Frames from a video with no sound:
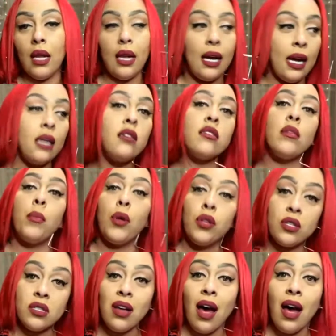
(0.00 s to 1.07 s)
getting some on the
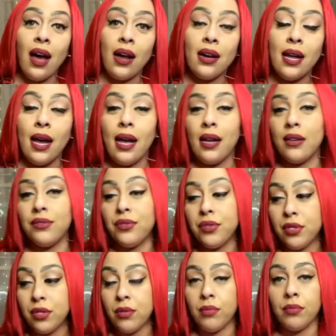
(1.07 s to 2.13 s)
side
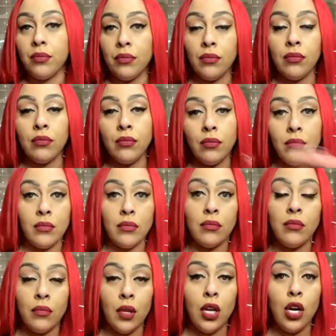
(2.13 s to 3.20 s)
and
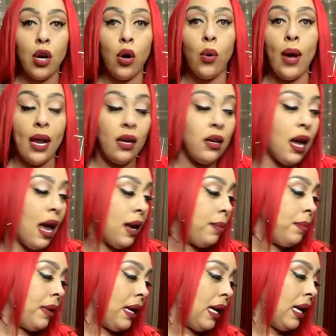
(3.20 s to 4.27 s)

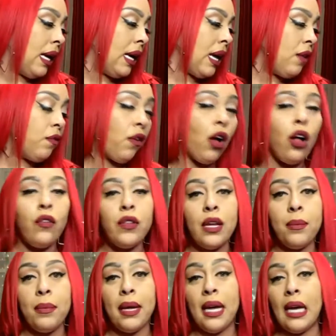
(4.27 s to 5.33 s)
and being involved,
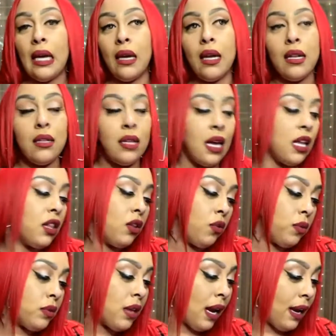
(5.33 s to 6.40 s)
being in
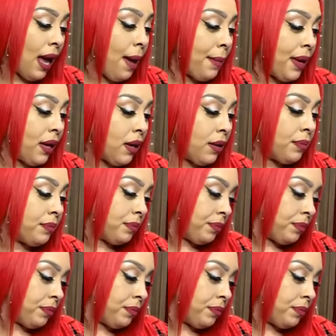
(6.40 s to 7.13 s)
the dynamic,